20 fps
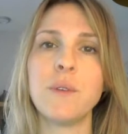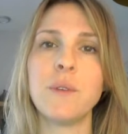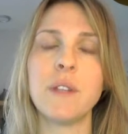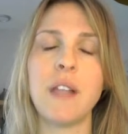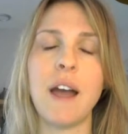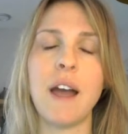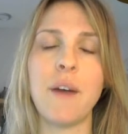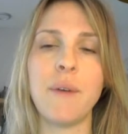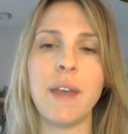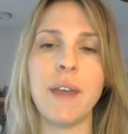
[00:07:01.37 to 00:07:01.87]

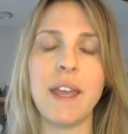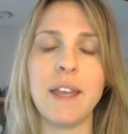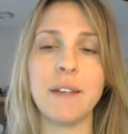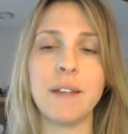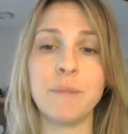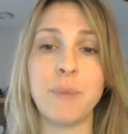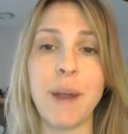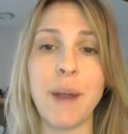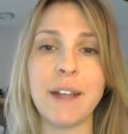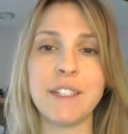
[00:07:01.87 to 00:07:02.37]

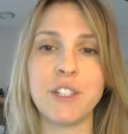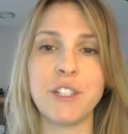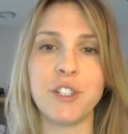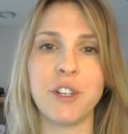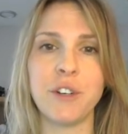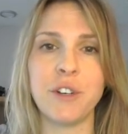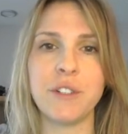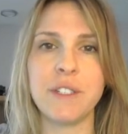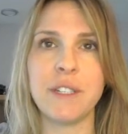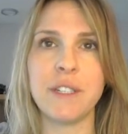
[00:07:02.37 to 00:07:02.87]
allowing
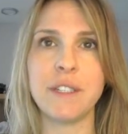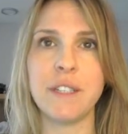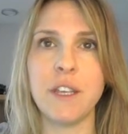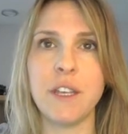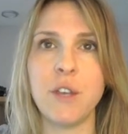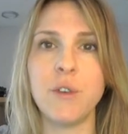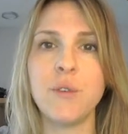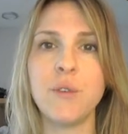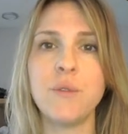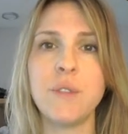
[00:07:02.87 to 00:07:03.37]
practitioners to
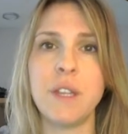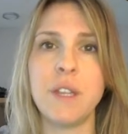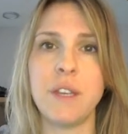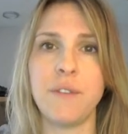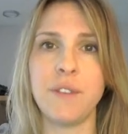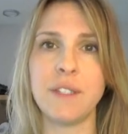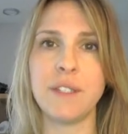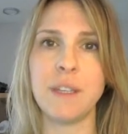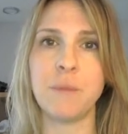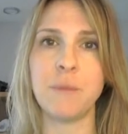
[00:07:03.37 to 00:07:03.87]
see who the
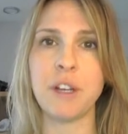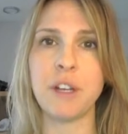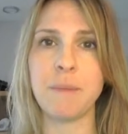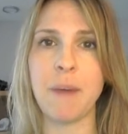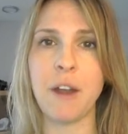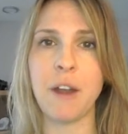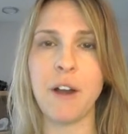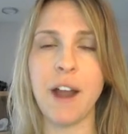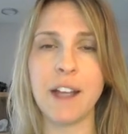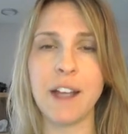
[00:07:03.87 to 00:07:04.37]
different subject
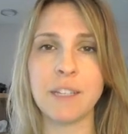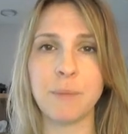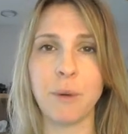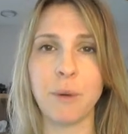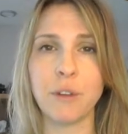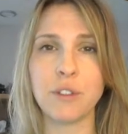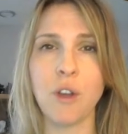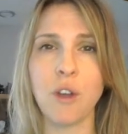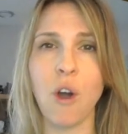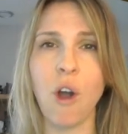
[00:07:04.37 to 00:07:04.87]
matter
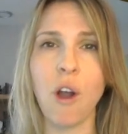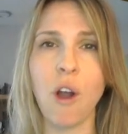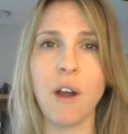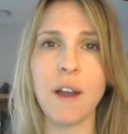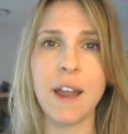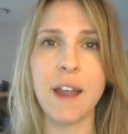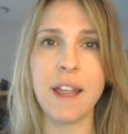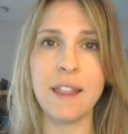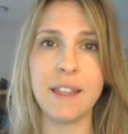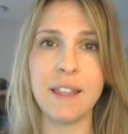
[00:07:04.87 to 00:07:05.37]
experts are
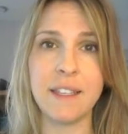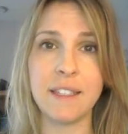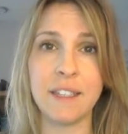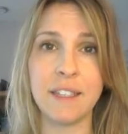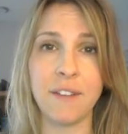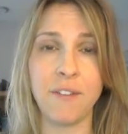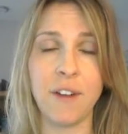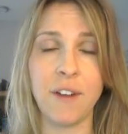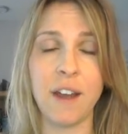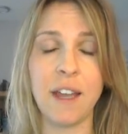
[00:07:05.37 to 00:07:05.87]
in these
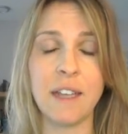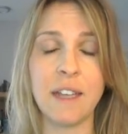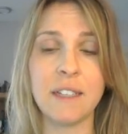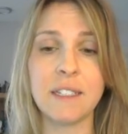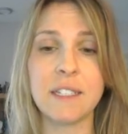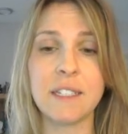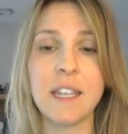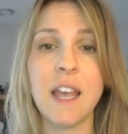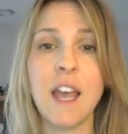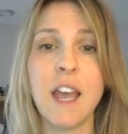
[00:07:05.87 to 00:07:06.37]

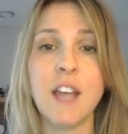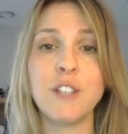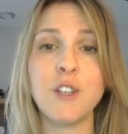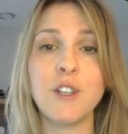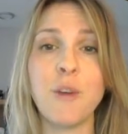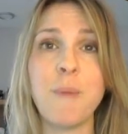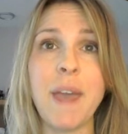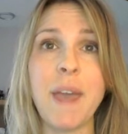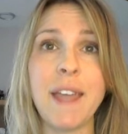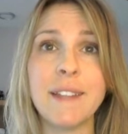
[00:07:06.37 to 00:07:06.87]
different
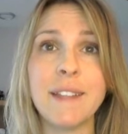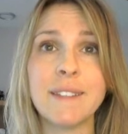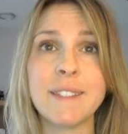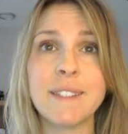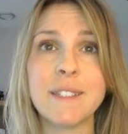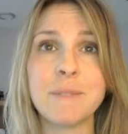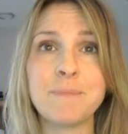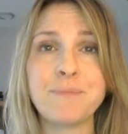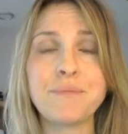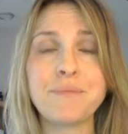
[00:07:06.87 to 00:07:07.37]

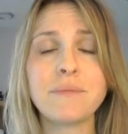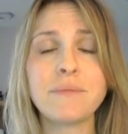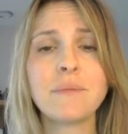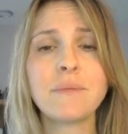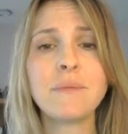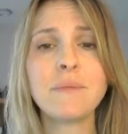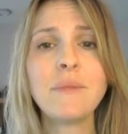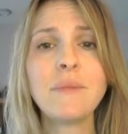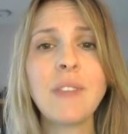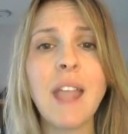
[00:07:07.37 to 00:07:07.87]
domains.
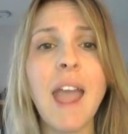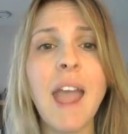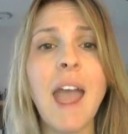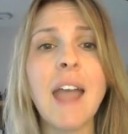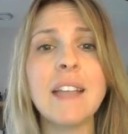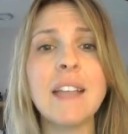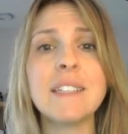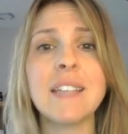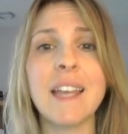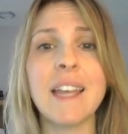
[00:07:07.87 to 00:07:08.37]

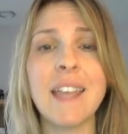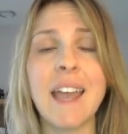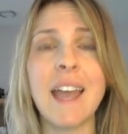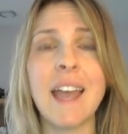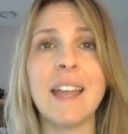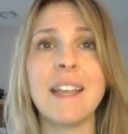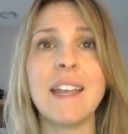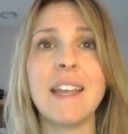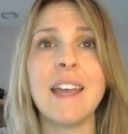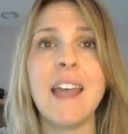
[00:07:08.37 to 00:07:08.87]
And
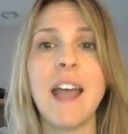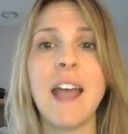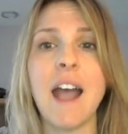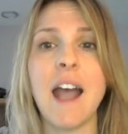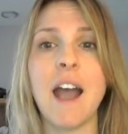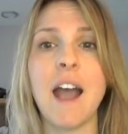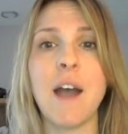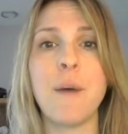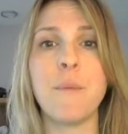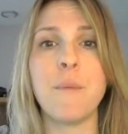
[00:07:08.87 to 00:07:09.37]
again,
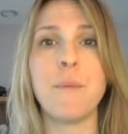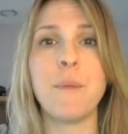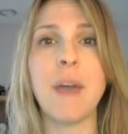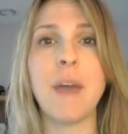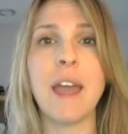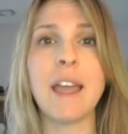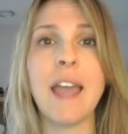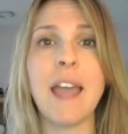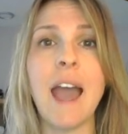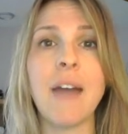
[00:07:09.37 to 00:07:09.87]

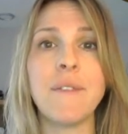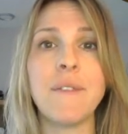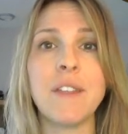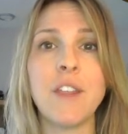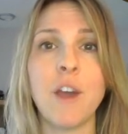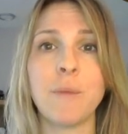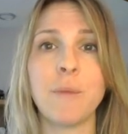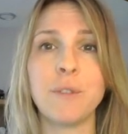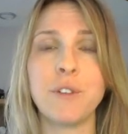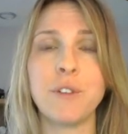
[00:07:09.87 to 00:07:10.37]
having
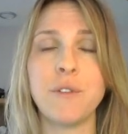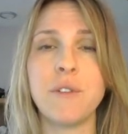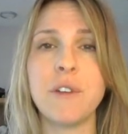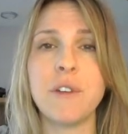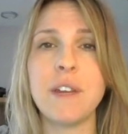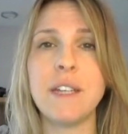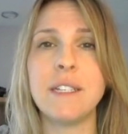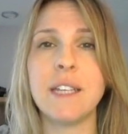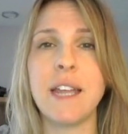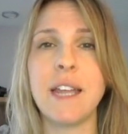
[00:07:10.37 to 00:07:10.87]
the
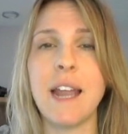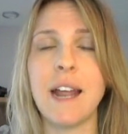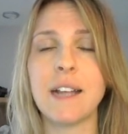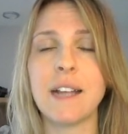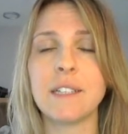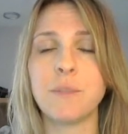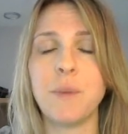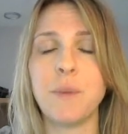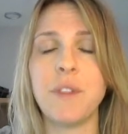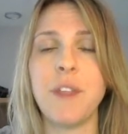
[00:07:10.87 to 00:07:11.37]
opportunity to
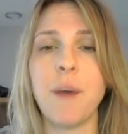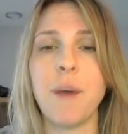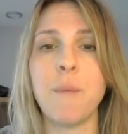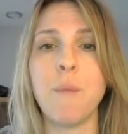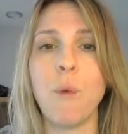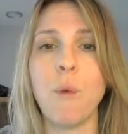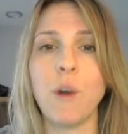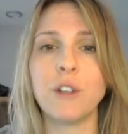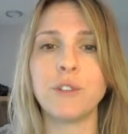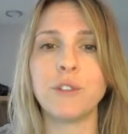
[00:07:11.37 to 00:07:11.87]
connect with them
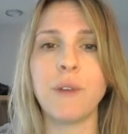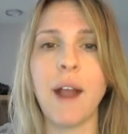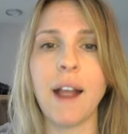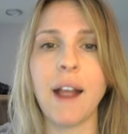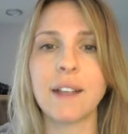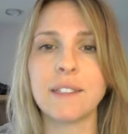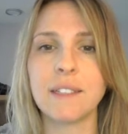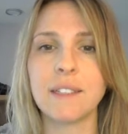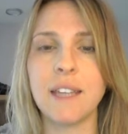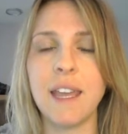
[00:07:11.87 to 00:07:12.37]
more
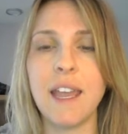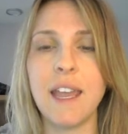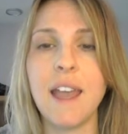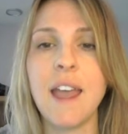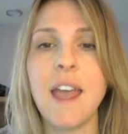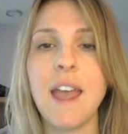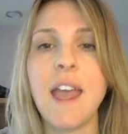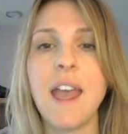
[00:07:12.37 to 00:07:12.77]
directly.